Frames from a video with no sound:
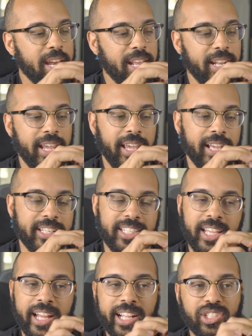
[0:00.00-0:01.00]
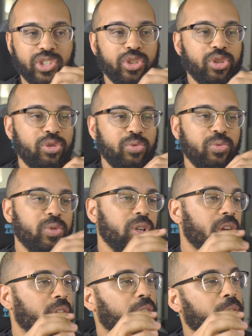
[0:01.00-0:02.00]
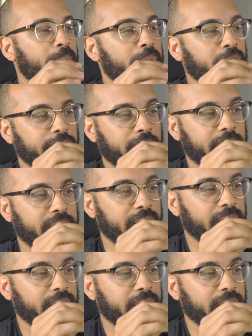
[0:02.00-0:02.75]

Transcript: and they attach to her middle finger.